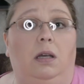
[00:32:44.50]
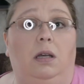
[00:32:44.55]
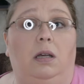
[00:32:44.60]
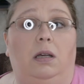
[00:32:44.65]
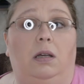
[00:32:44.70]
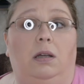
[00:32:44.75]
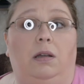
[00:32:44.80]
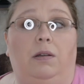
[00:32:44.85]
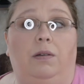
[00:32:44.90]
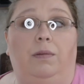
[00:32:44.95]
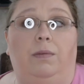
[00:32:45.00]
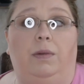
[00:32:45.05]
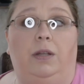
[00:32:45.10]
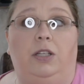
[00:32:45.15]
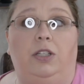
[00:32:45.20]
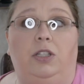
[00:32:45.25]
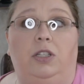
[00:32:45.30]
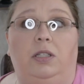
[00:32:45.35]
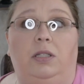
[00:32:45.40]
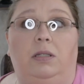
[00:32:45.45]
Uh,
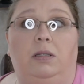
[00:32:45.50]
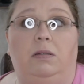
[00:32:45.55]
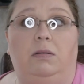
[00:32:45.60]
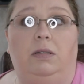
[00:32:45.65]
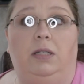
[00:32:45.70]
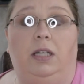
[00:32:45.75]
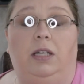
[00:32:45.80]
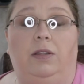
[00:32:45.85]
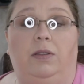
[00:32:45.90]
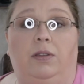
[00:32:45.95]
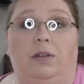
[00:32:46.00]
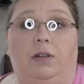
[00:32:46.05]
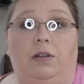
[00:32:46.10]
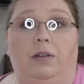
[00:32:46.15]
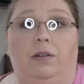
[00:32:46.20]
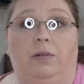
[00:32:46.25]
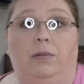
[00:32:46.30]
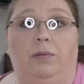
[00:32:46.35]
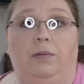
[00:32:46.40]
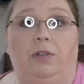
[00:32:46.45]
and she's digging
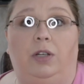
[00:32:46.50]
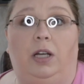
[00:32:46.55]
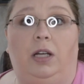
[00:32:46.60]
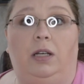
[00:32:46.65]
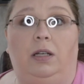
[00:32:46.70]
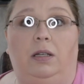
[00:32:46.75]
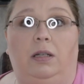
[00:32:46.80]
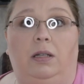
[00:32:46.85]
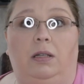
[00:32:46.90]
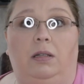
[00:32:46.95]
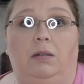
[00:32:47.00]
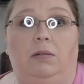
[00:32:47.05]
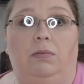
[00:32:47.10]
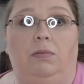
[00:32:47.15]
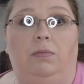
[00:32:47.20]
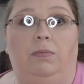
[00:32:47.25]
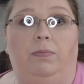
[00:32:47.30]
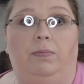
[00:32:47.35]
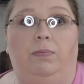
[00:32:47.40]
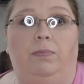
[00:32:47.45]
through trying
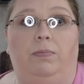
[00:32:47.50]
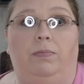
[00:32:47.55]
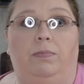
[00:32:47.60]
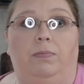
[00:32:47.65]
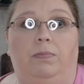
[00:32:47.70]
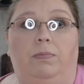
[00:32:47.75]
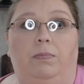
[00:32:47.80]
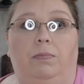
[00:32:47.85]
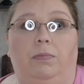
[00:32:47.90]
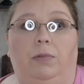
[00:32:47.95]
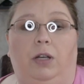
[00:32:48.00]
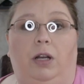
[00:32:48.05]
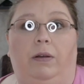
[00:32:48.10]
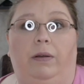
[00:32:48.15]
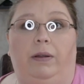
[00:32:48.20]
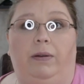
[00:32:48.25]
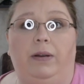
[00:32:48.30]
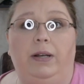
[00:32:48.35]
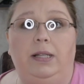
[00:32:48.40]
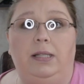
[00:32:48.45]
to, you know,
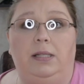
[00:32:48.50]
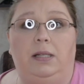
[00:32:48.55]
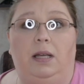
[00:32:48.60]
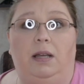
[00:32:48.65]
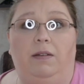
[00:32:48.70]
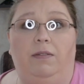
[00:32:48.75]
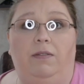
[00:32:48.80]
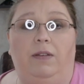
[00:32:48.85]
get rid of stuff.